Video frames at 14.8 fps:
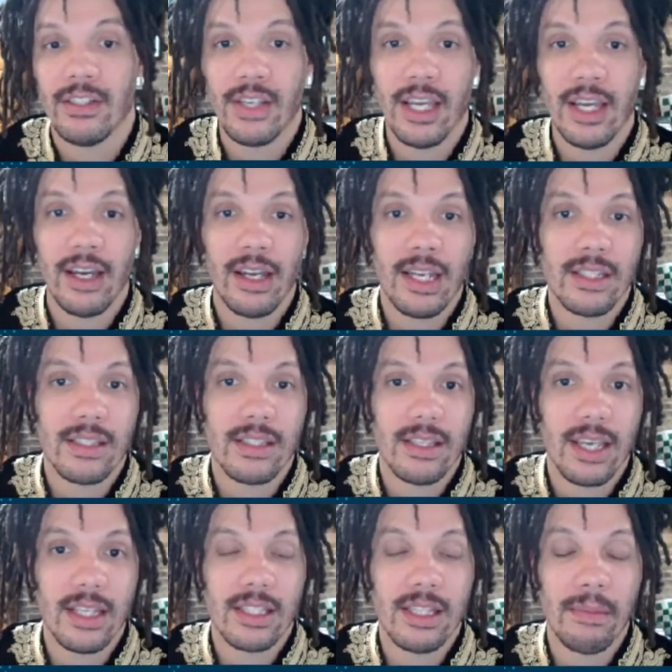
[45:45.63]
so yeah,
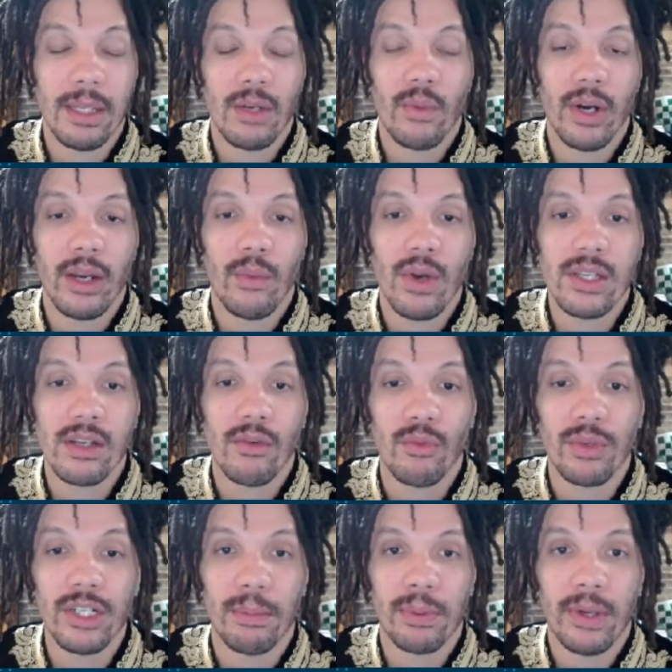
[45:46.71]
it's something where it was a
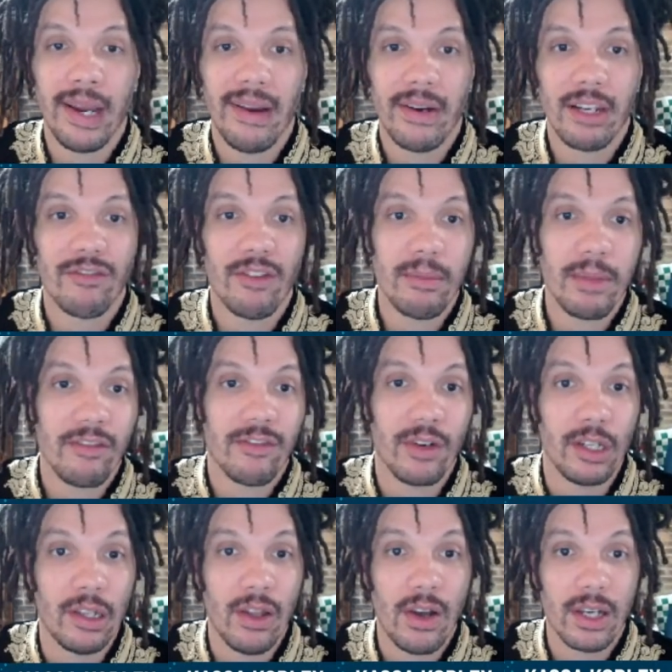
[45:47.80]
real priority for me for
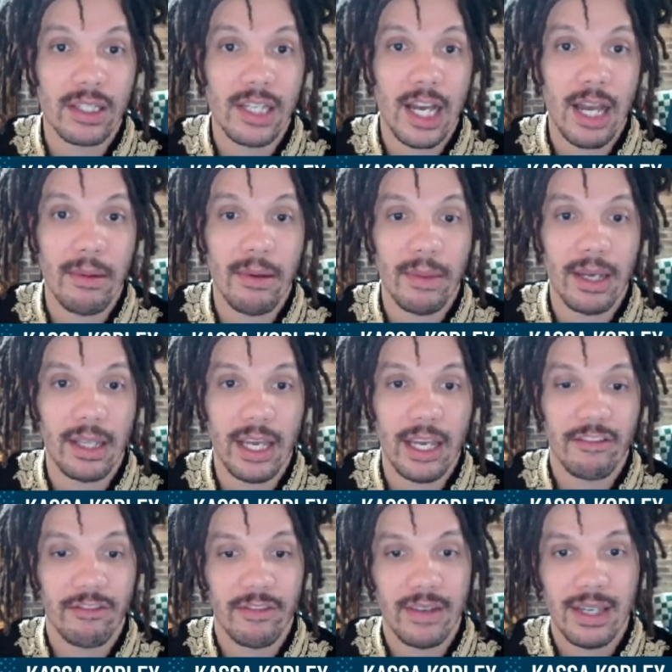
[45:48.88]
a long time in my
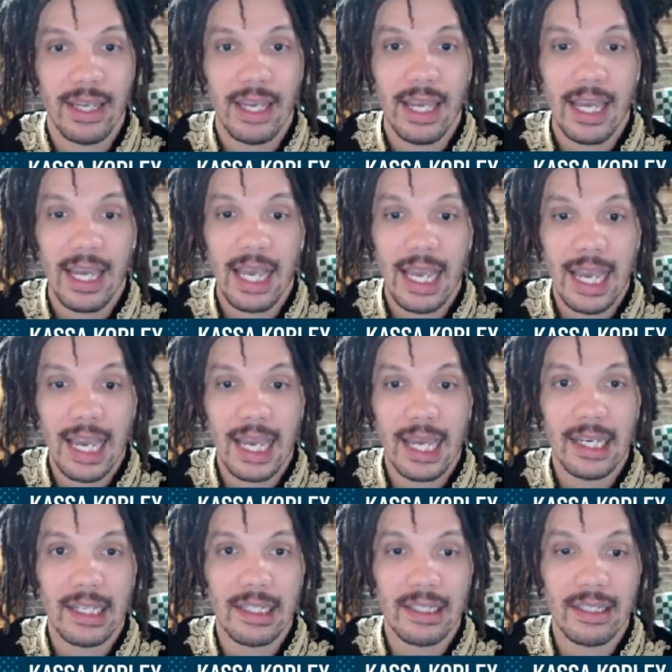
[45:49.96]
life,
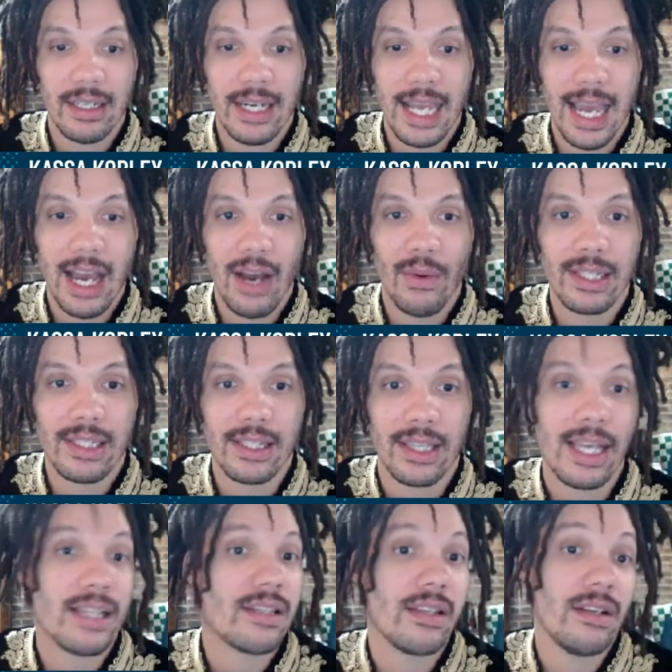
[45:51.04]
and now it's
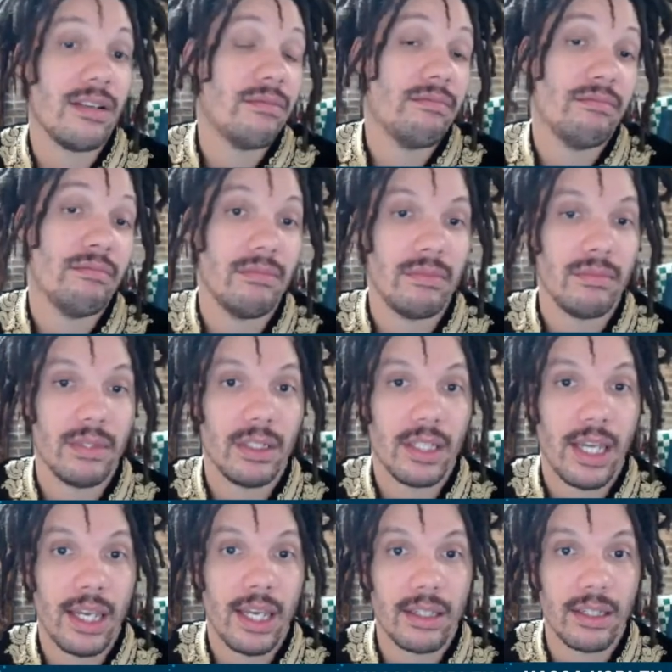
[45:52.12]
less so,
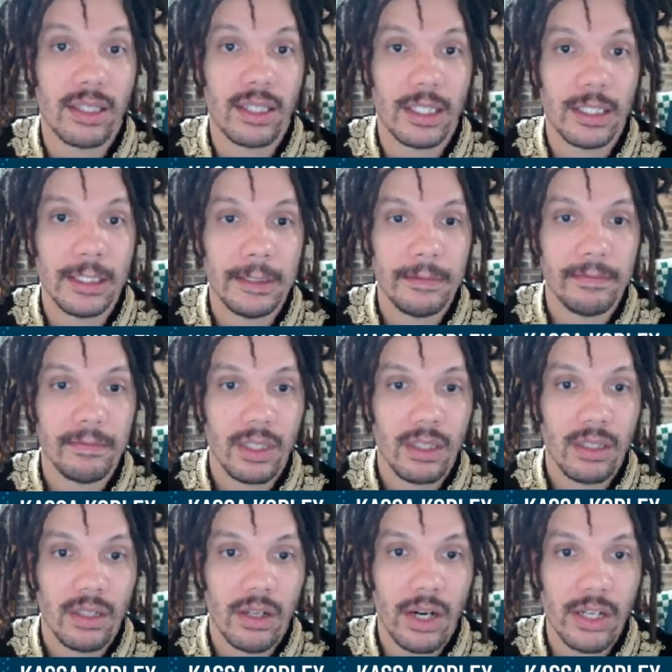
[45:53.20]
candidly.
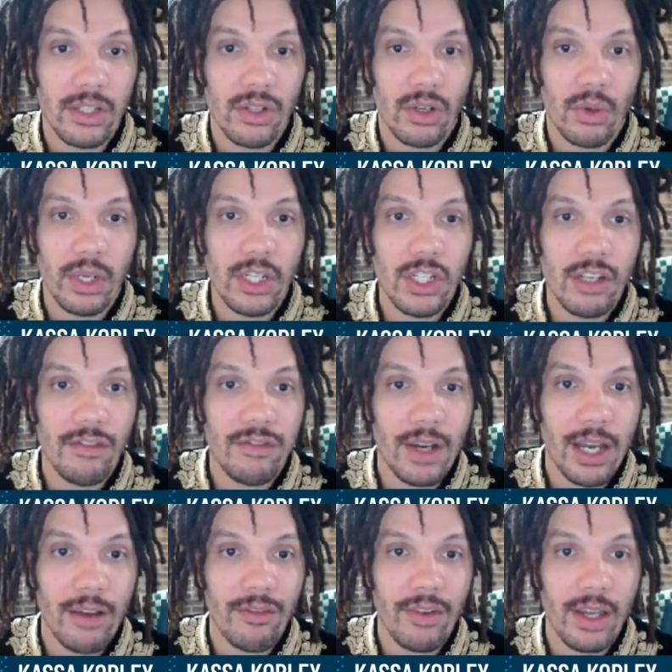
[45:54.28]
All right, so queen
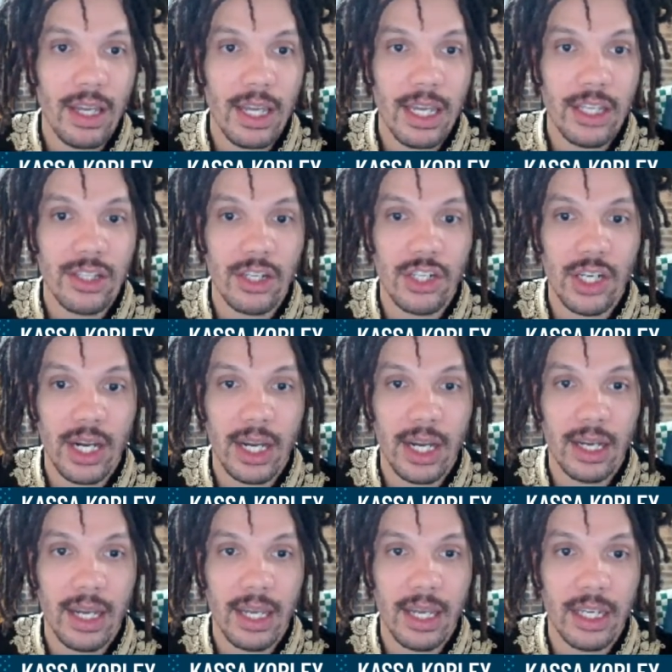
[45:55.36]
g5 is a
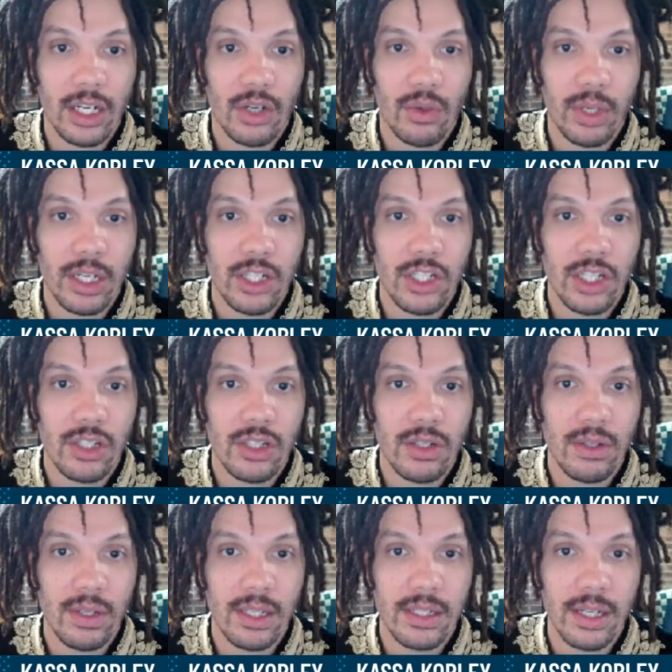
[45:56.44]
check, and then queen
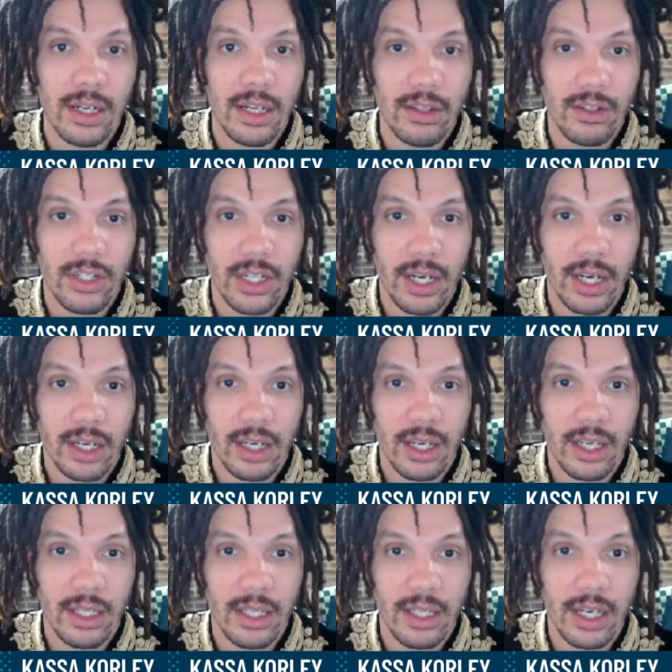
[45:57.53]
g2 is another check,
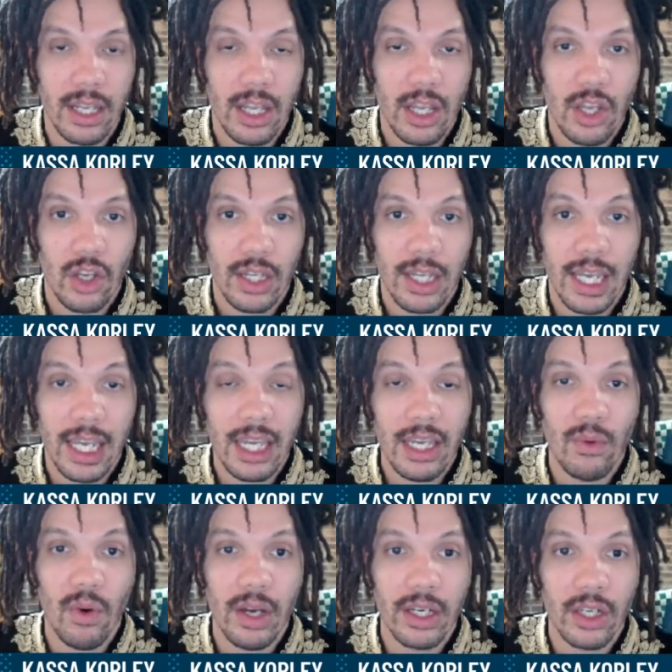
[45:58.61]
and then king
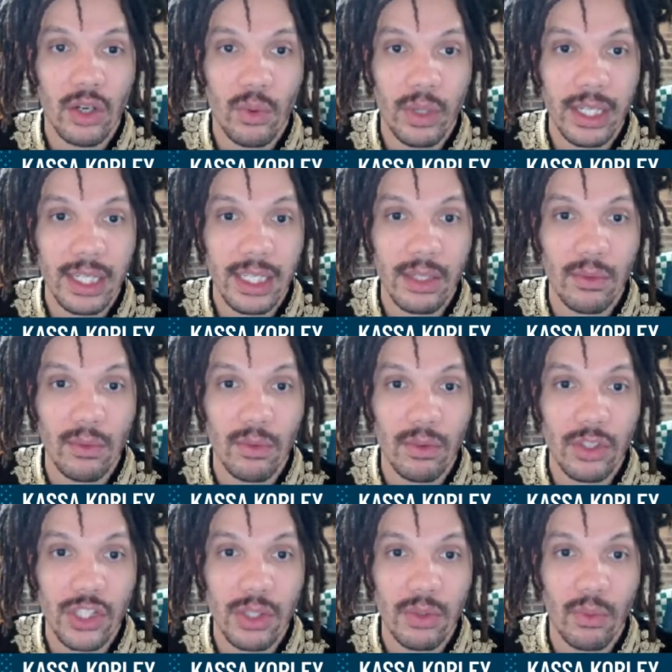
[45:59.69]
e1, queen
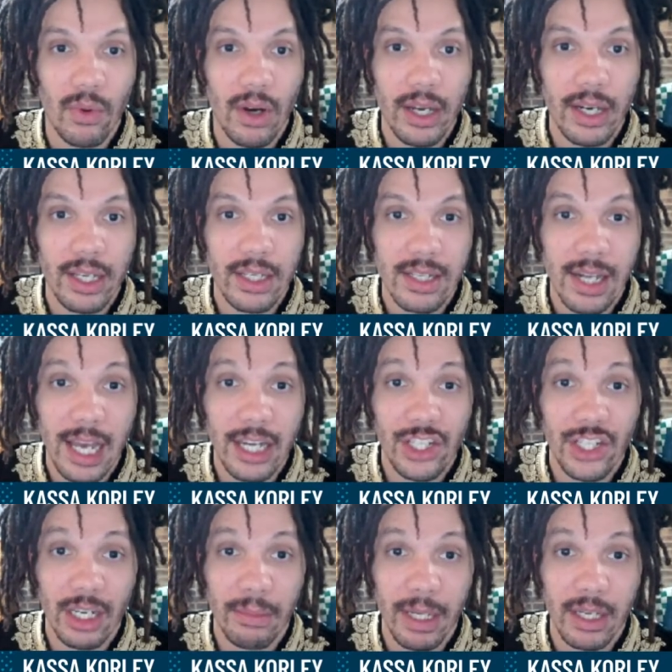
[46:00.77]
g1 is not
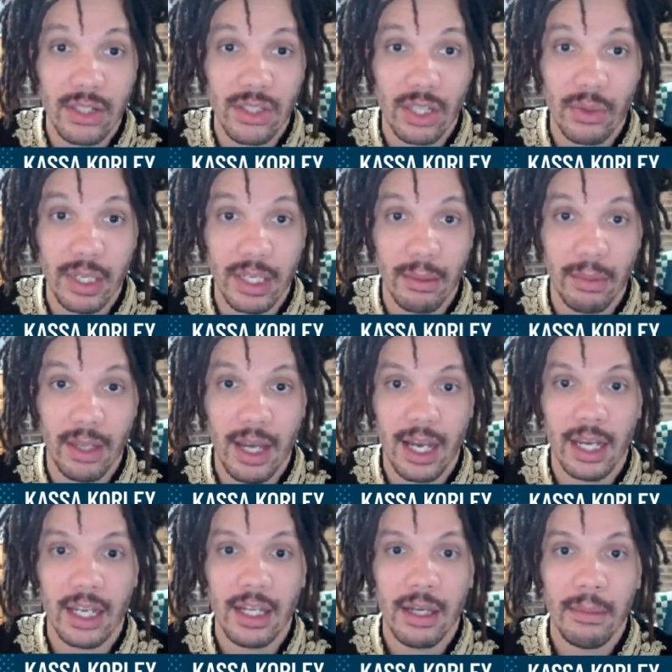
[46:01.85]
checkmate because the queen can
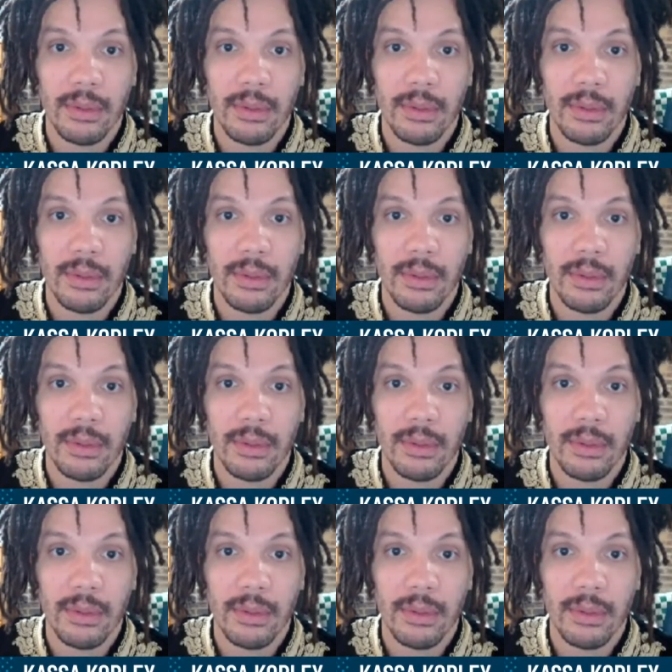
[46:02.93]
block,